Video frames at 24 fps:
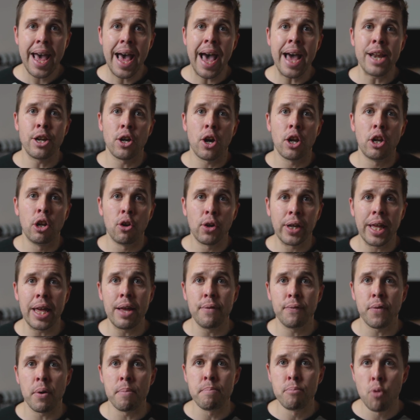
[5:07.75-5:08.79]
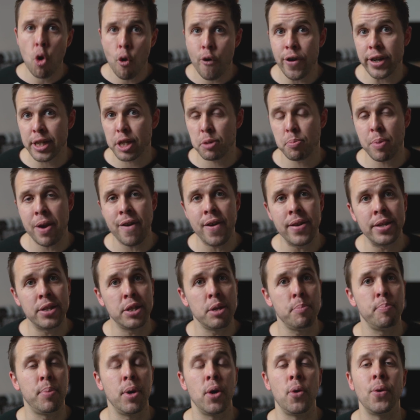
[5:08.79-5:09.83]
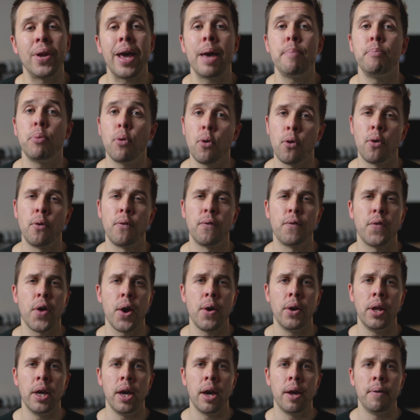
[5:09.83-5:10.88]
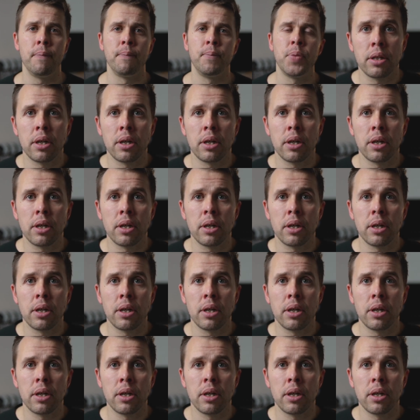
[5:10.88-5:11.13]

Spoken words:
and are looking for more experience to build a portfolio.